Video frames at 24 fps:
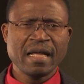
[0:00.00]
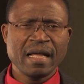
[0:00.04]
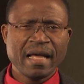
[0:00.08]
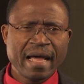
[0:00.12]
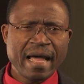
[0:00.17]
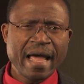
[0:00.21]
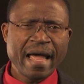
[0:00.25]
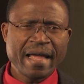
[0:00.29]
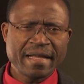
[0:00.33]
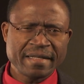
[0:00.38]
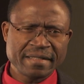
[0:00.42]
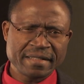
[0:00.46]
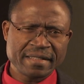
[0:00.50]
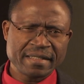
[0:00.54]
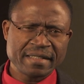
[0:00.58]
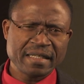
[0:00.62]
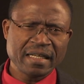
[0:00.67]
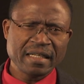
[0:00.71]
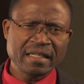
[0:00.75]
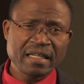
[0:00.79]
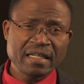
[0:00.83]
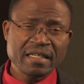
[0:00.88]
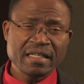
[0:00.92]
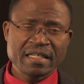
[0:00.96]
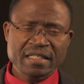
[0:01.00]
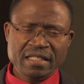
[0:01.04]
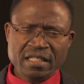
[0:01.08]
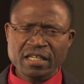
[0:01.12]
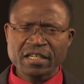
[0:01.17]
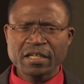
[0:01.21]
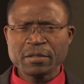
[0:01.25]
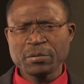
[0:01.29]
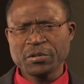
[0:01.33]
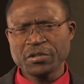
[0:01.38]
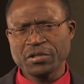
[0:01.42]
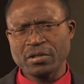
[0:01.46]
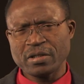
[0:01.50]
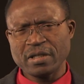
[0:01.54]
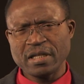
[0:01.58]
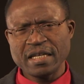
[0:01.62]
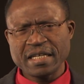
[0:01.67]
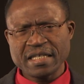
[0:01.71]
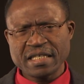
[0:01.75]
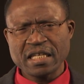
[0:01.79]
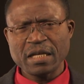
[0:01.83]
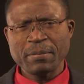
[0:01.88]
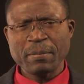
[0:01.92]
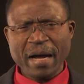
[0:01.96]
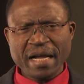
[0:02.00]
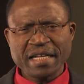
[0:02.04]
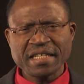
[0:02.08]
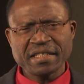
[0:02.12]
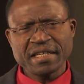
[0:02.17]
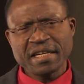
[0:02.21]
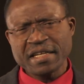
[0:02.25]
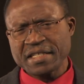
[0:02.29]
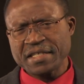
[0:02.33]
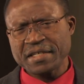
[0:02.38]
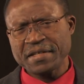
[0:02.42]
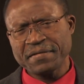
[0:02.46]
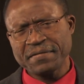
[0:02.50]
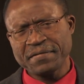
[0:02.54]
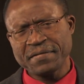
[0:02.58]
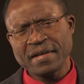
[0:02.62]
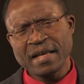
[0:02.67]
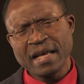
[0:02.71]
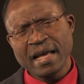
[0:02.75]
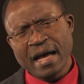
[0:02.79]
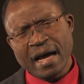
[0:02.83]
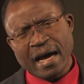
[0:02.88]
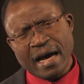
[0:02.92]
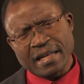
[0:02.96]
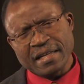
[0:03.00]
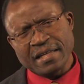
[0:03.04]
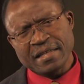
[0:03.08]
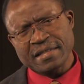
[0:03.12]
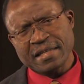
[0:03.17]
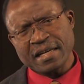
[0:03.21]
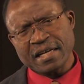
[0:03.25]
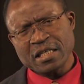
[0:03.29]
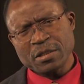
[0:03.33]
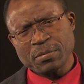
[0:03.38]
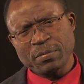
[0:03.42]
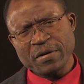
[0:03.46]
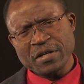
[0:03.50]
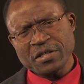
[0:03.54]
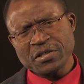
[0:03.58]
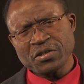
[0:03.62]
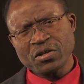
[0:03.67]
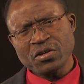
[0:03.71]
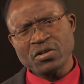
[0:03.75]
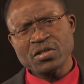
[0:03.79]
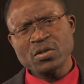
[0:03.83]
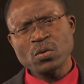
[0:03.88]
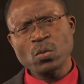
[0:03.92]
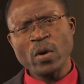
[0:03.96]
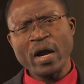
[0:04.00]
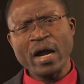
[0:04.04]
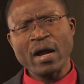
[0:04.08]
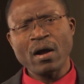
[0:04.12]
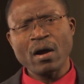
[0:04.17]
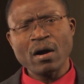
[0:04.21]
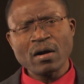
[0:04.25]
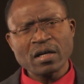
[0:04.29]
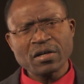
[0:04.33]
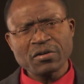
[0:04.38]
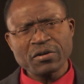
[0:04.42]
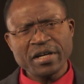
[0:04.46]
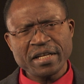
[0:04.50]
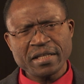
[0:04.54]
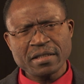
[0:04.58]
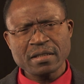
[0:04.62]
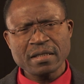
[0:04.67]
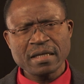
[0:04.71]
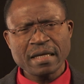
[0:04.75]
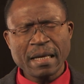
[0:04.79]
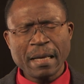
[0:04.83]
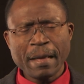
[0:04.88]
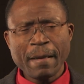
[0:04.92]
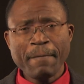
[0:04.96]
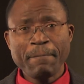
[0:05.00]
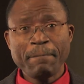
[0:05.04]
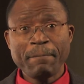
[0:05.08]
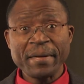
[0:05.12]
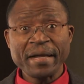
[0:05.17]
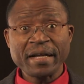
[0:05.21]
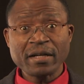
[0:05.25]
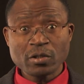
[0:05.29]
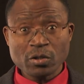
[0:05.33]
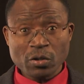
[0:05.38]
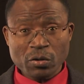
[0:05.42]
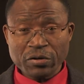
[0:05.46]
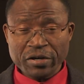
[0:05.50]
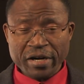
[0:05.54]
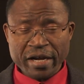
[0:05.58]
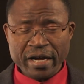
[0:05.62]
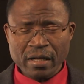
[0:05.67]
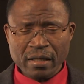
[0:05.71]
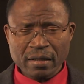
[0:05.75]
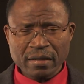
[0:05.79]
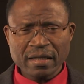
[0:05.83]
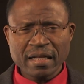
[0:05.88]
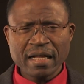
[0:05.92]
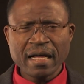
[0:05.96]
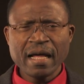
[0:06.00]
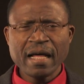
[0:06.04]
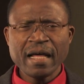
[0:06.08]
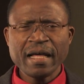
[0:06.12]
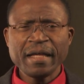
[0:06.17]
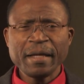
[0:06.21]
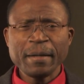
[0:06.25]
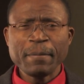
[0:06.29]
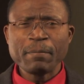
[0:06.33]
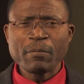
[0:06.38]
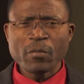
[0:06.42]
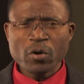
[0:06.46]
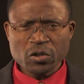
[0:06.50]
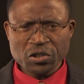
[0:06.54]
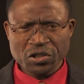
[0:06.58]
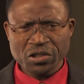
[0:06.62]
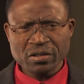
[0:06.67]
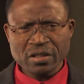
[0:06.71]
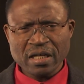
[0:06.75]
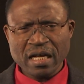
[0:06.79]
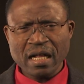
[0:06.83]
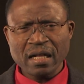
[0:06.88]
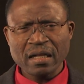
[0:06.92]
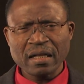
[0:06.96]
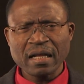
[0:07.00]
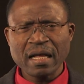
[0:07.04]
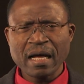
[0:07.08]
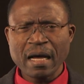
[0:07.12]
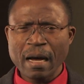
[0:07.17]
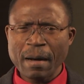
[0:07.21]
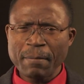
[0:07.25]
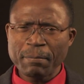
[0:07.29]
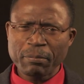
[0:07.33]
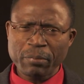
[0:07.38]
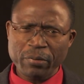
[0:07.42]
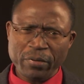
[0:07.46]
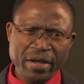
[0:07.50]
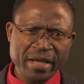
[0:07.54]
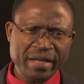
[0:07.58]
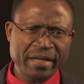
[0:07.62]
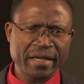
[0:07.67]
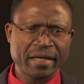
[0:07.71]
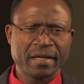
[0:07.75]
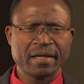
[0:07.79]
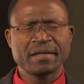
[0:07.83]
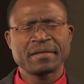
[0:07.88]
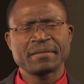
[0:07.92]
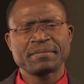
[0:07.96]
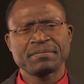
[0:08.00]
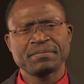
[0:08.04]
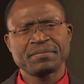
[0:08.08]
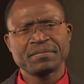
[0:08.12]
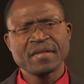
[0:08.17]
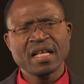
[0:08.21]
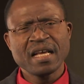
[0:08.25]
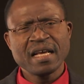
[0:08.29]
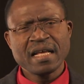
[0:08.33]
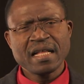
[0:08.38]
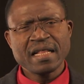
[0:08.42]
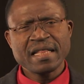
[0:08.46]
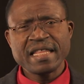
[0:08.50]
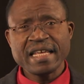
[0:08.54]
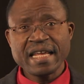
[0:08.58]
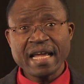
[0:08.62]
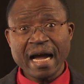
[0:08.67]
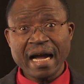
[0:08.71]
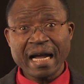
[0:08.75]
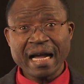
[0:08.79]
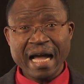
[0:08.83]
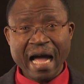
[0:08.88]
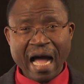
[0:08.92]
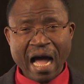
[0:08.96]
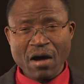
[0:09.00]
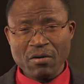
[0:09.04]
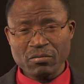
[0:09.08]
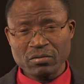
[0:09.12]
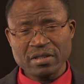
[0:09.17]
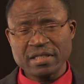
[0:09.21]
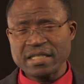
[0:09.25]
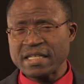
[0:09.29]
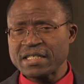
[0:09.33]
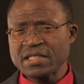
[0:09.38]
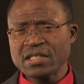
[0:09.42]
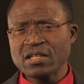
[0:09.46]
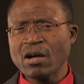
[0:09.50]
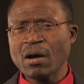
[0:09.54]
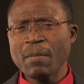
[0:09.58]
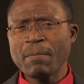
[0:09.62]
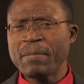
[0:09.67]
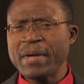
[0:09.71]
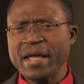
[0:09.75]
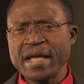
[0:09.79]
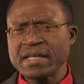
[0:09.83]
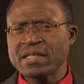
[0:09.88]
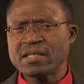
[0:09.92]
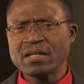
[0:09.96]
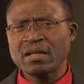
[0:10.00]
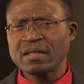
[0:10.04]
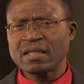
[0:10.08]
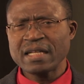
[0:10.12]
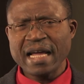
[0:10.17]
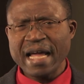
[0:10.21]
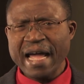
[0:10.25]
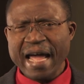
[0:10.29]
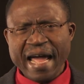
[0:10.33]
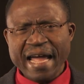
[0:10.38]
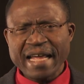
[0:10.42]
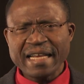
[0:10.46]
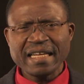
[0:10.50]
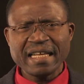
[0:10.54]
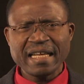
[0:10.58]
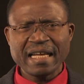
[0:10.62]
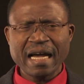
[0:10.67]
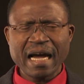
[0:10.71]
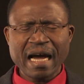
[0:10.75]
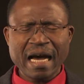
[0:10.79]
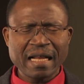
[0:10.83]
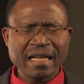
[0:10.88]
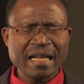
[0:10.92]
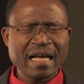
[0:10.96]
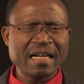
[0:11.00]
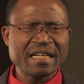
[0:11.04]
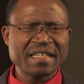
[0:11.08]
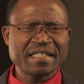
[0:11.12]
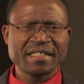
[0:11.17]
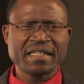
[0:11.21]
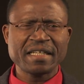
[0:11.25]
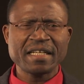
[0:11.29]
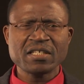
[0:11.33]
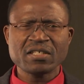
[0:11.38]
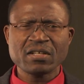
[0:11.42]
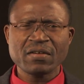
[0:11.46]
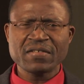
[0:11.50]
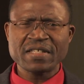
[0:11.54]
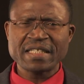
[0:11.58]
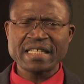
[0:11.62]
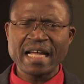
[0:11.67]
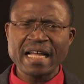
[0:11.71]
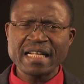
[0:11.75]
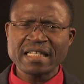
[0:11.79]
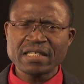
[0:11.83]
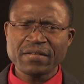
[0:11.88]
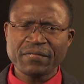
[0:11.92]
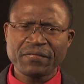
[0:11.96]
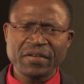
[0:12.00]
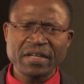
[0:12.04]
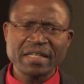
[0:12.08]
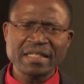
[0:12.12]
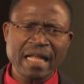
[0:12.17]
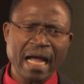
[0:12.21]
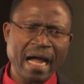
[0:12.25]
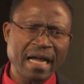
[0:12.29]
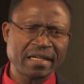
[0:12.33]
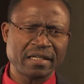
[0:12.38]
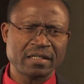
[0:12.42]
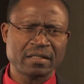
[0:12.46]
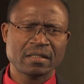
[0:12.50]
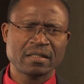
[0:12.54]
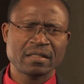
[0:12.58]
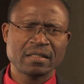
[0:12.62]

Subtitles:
Hence, the description is imaginative and its expressions were concrete, pictorial, emotional, and poetic. The account is not based on any analysis of scientific data.